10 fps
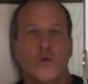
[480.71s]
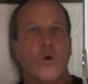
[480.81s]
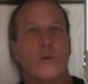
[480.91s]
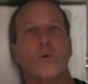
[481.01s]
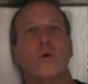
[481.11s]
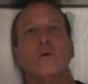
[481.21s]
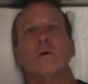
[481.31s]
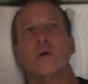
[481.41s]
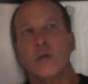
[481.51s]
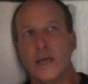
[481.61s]

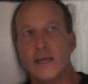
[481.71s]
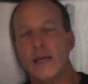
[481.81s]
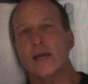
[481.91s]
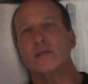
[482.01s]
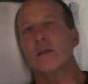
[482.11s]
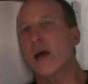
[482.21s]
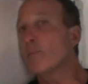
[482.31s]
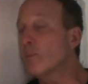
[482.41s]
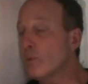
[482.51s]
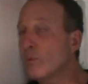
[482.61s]
Normal kidney
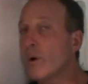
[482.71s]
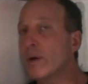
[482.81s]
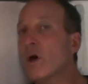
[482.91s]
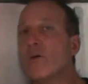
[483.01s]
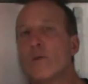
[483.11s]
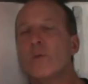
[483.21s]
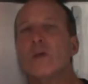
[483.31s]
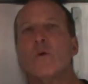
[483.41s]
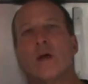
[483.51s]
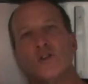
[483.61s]
enzyme, what we call the
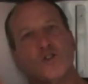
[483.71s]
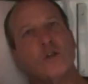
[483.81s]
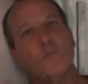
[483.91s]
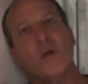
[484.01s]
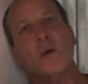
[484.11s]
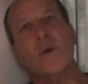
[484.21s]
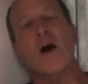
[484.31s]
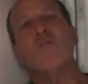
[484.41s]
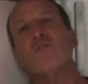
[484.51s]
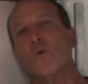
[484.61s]
BUN, should be
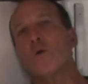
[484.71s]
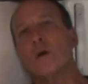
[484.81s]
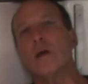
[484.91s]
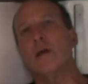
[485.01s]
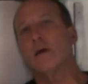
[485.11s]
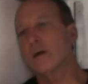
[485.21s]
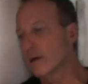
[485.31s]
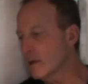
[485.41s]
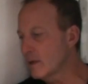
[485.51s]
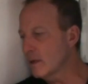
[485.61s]
about 40.
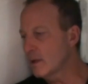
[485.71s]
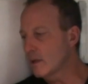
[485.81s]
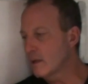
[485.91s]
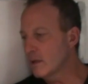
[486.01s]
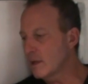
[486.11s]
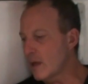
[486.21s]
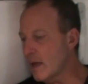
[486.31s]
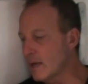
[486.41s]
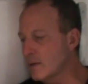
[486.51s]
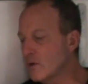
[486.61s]

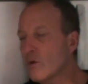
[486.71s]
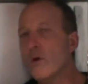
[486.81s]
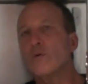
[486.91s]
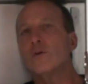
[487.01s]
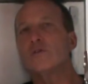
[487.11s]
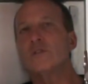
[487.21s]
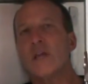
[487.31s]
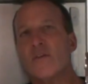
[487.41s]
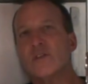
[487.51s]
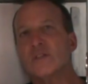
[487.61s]
And her owner's
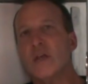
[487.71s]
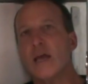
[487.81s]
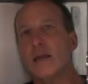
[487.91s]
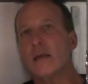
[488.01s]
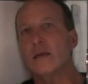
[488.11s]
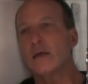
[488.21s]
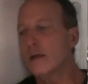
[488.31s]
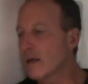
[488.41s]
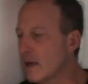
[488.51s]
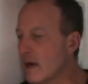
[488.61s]
devastated,
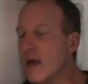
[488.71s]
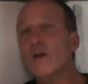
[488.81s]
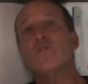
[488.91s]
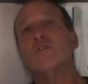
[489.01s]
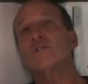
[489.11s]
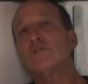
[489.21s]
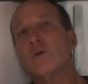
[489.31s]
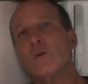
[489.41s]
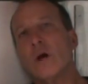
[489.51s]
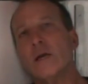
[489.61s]
and I don't feel
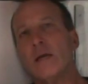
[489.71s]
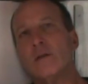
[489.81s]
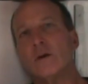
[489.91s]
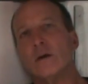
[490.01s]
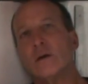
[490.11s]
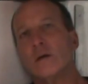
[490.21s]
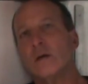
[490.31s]
so great either.